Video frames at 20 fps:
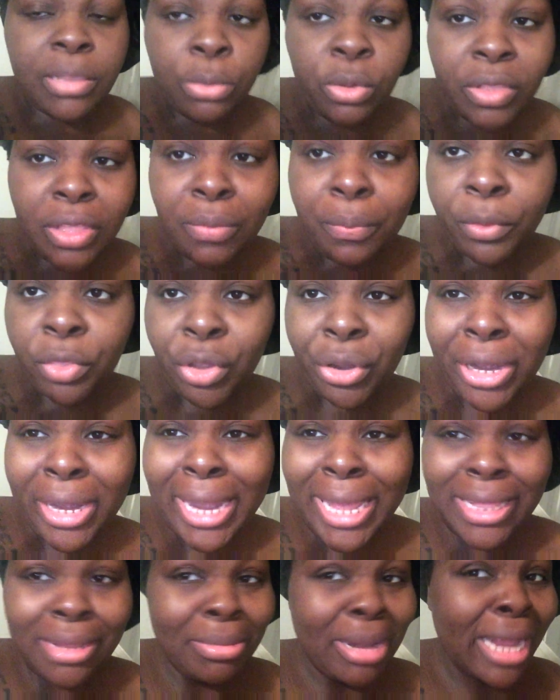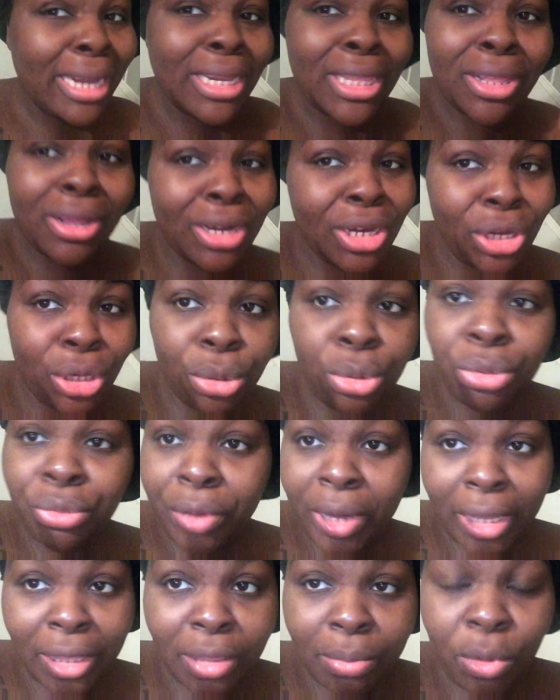smoothies for 30 days. I'm not just going to do
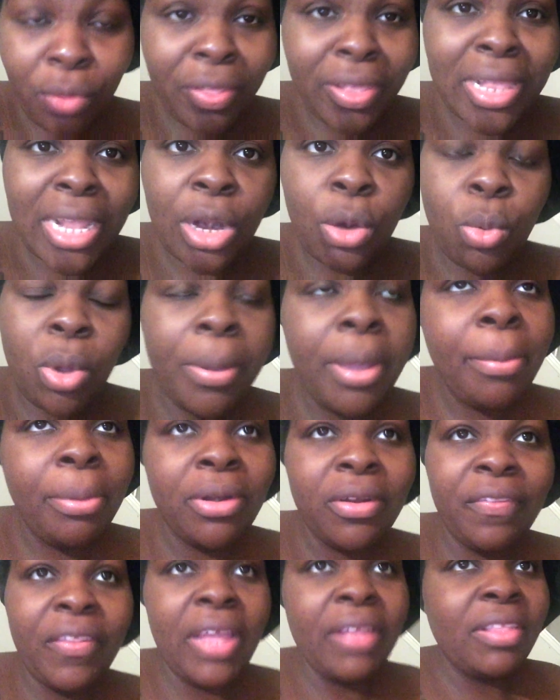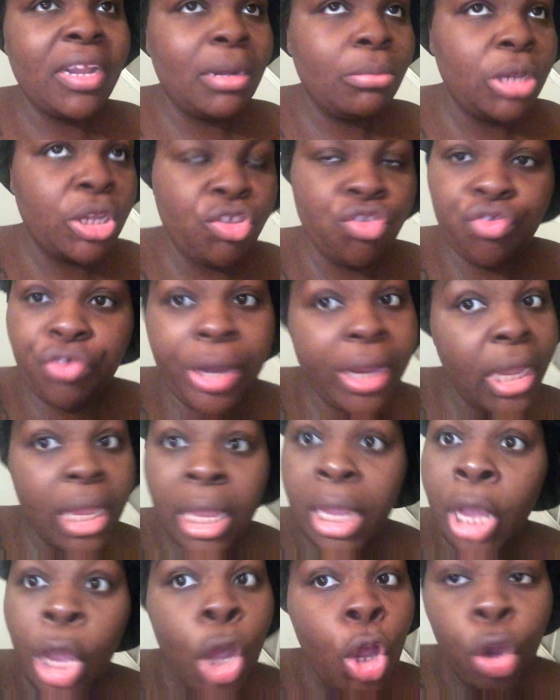green smoothies. I don't want people to think that I'm just
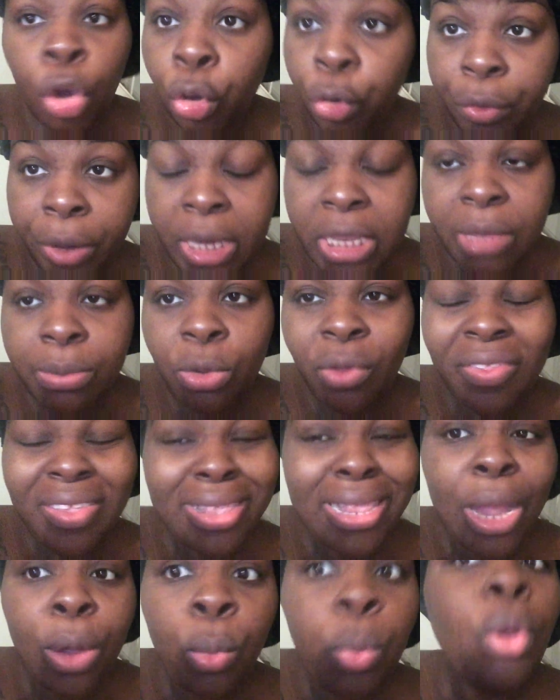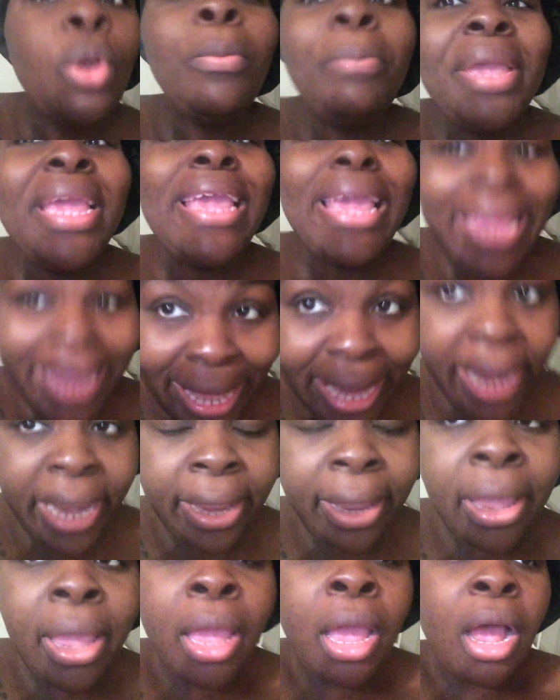drinking green smoothies. I will be
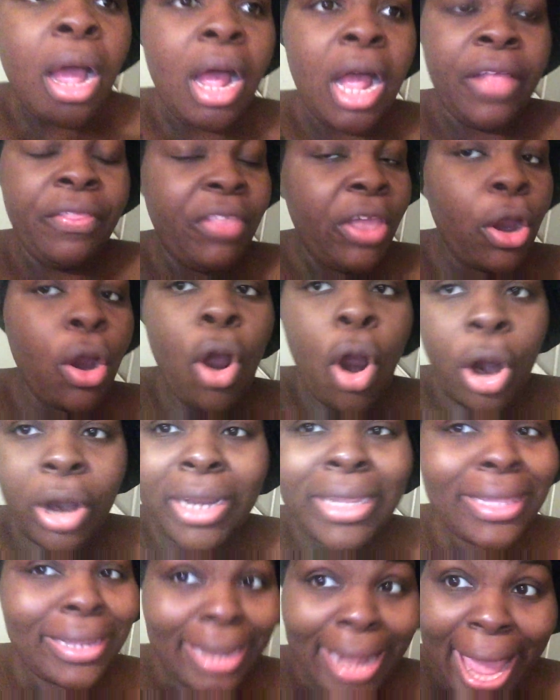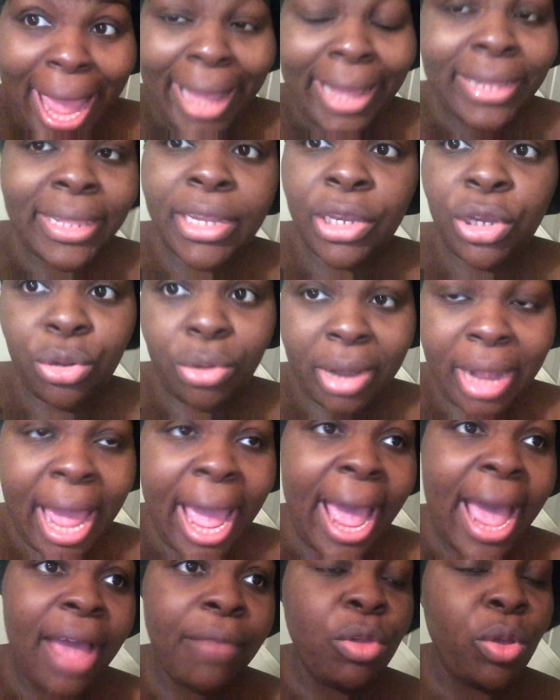eating. Uh, there are snacks that you can
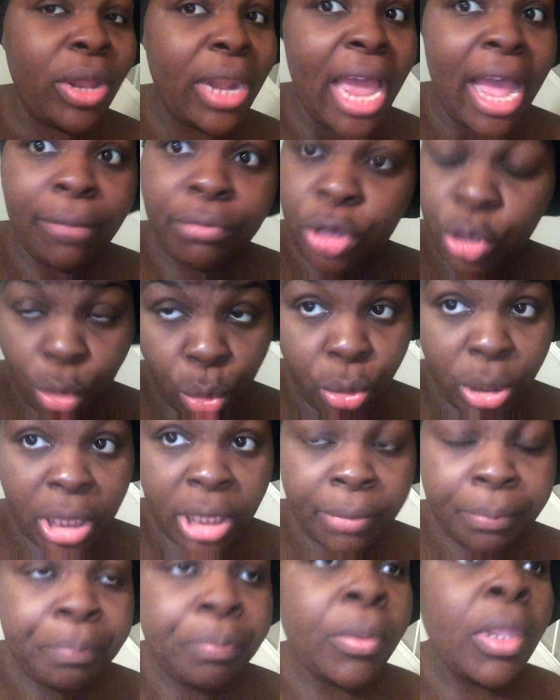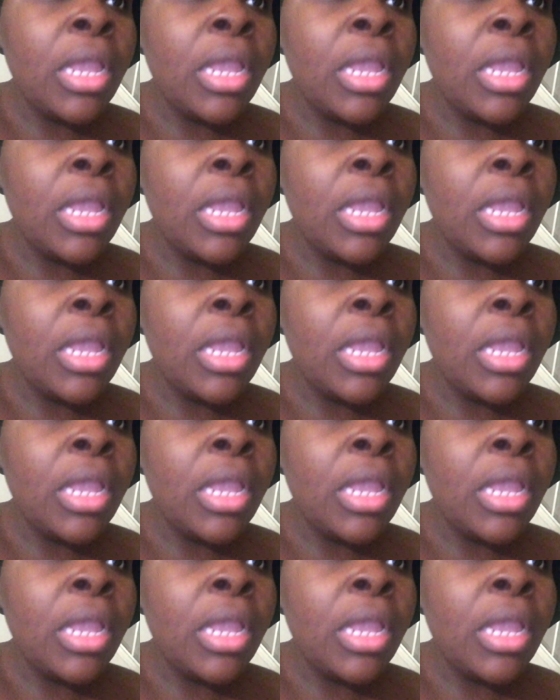have. You can have tuna.